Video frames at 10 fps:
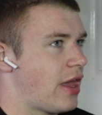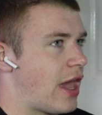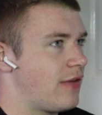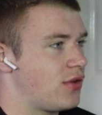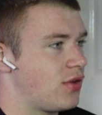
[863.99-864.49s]

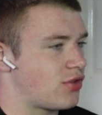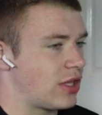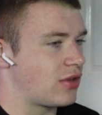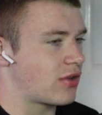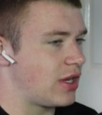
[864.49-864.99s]
if you're
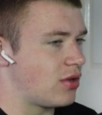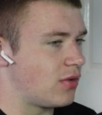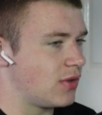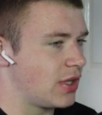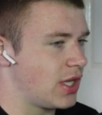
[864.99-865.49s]
trying to create
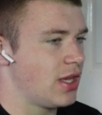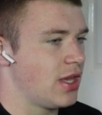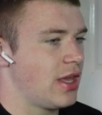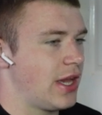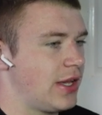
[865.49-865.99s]
novelty
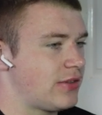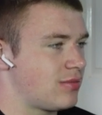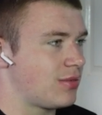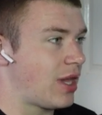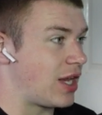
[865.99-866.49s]
is